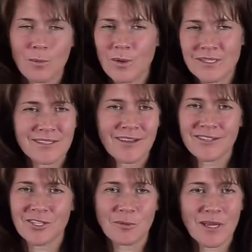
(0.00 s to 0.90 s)
What
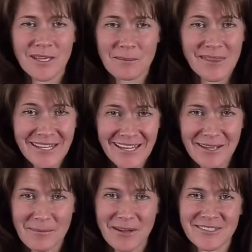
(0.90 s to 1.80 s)
song do you wake up
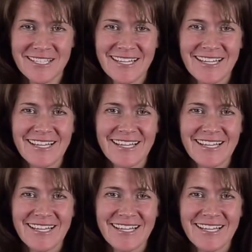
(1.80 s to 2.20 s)
thinking about?